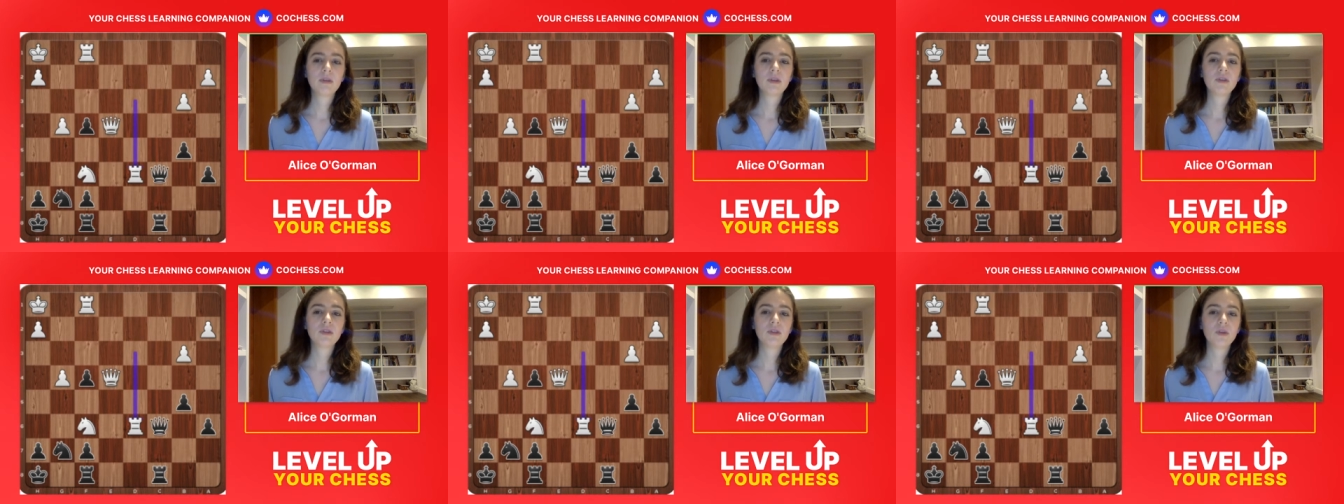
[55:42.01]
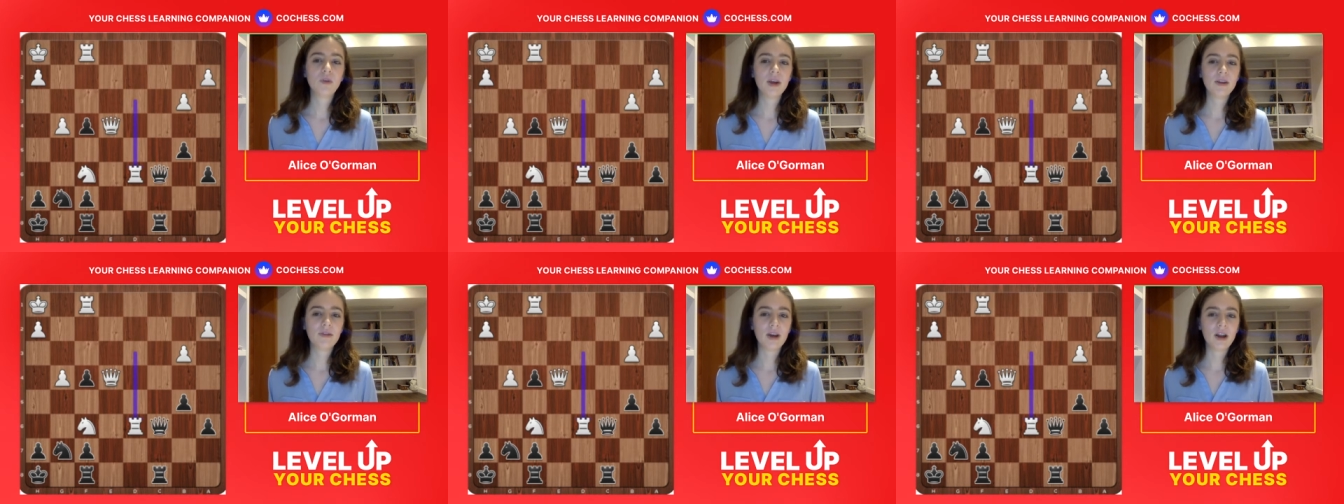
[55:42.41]
So
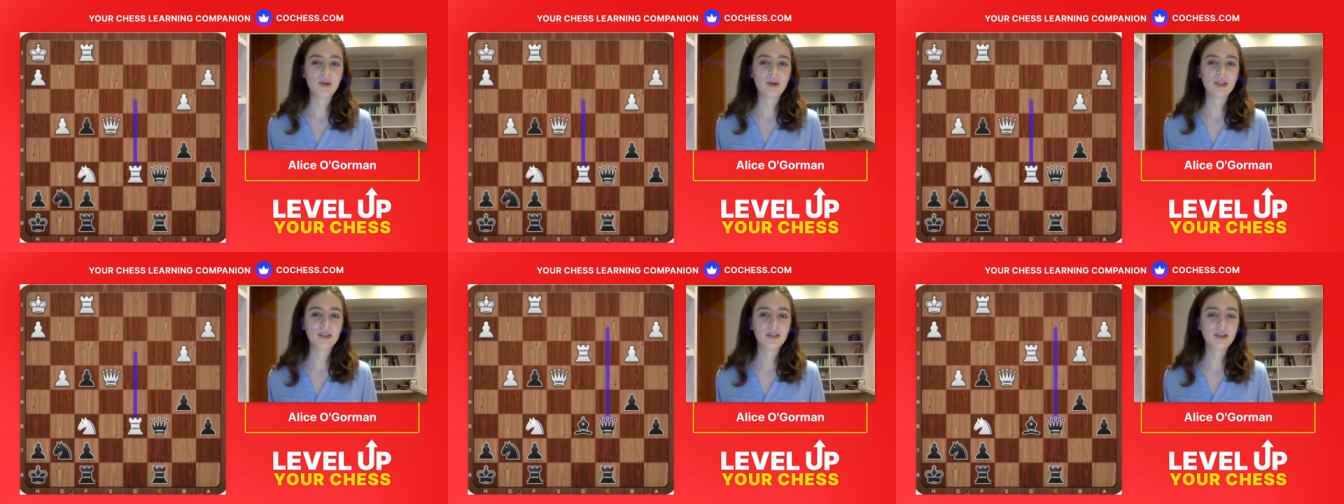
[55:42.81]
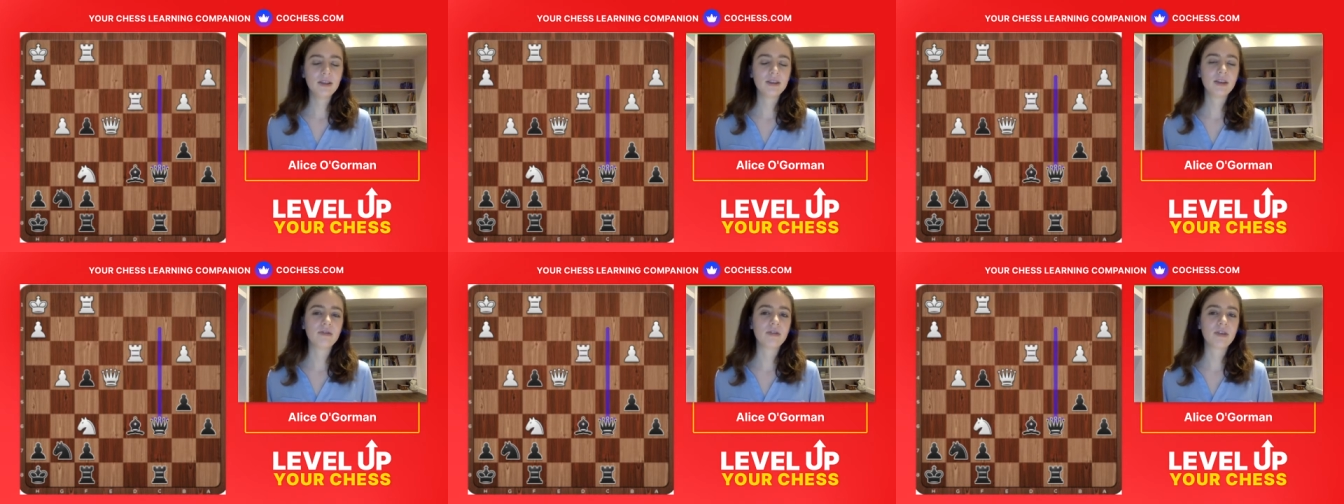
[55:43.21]
white evaluates this
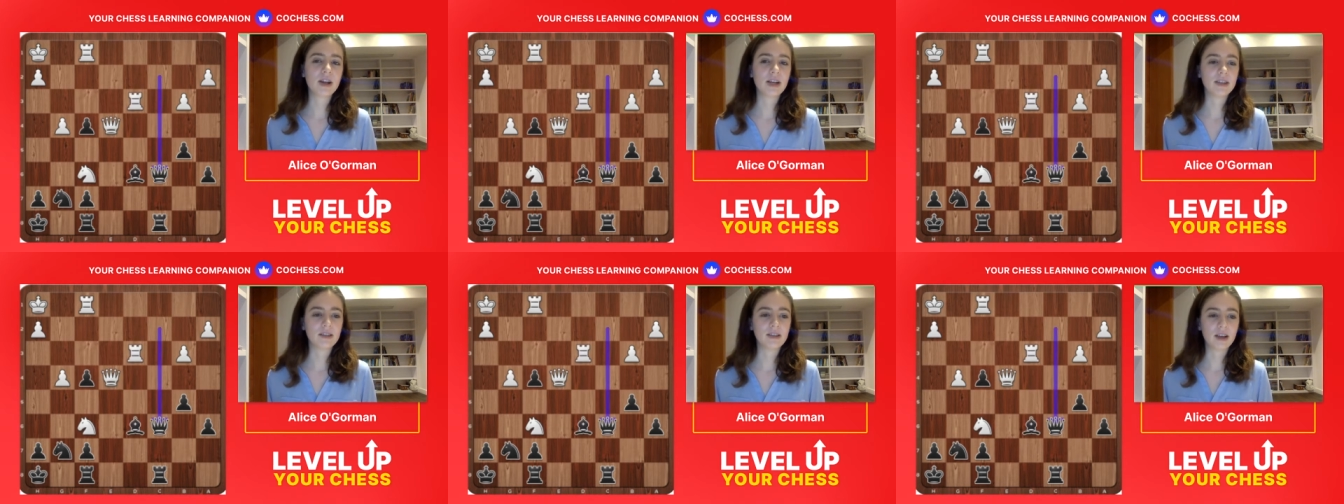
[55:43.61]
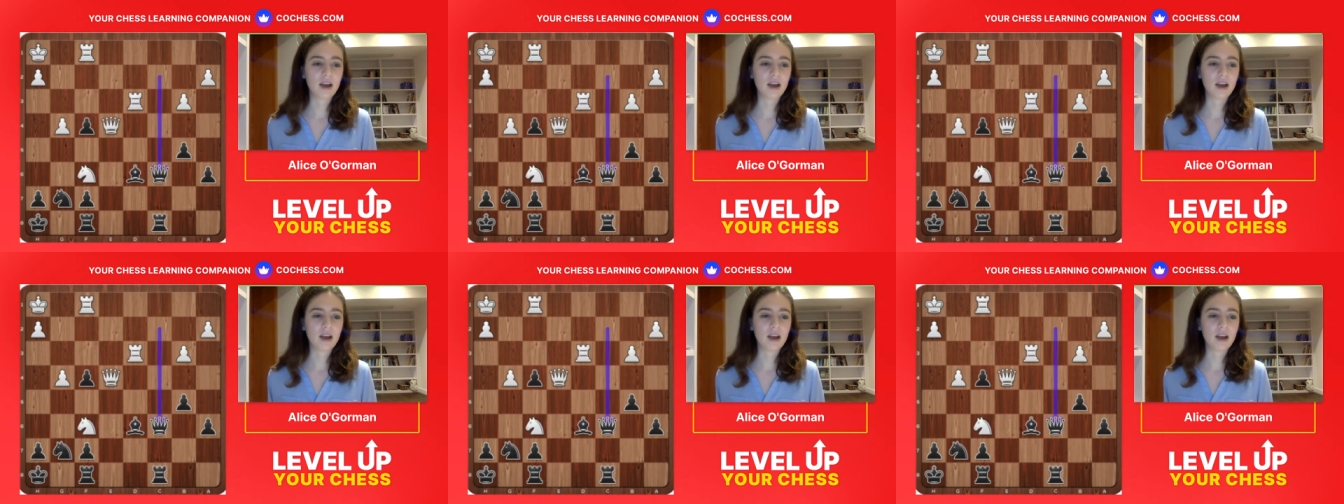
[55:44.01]
and realizes they